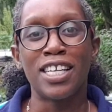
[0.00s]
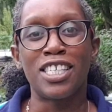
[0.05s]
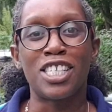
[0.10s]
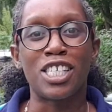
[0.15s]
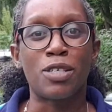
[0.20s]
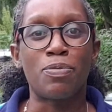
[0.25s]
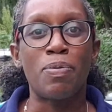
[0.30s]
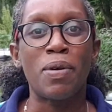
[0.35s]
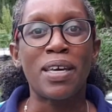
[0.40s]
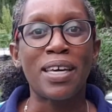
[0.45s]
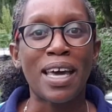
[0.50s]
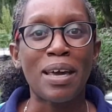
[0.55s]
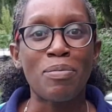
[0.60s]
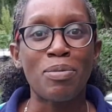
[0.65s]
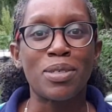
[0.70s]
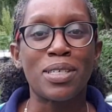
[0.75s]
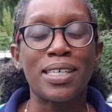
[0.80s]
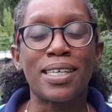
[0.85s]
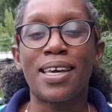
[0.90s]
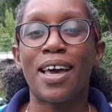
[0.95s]
just being
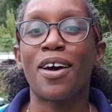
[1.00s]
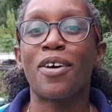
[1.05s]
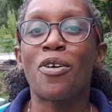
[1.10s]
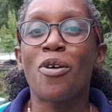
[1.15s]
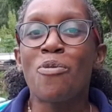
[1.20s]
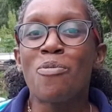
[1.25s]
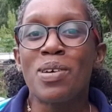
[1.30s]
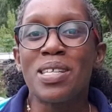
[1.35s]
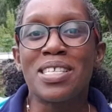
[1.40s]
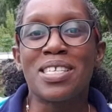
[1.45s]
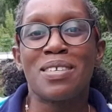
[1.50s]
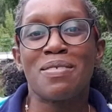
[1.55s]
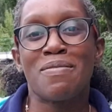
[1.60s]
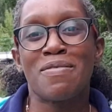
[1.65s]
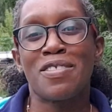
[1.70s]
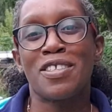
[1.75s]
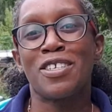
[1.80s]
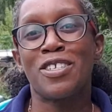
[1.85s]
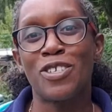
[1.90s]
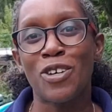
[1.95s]
able to get on with some
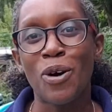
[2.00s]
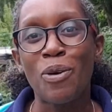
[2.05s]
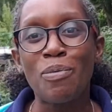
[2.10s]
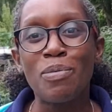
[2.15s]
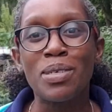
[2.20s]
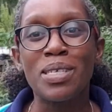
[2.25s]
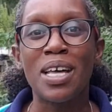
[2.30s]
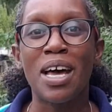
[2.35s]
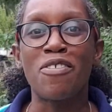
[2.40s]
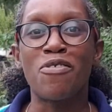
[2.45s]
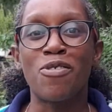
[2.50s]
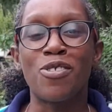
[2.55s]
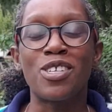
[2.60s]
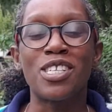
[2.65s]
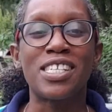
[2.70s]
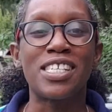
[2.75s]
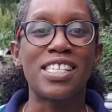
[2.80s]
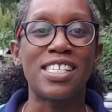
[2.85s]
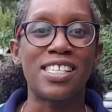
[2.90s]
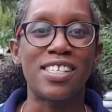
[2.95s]
of the jobs that I've
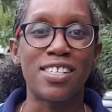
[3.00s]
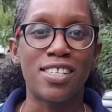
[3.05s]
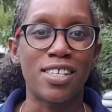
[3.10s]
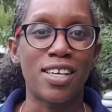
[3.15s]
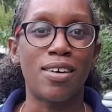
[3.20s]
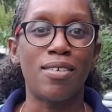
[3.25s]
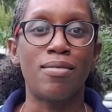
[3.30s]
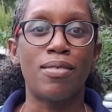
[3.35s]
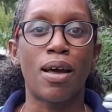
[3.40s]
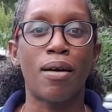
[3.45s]
wanted to do,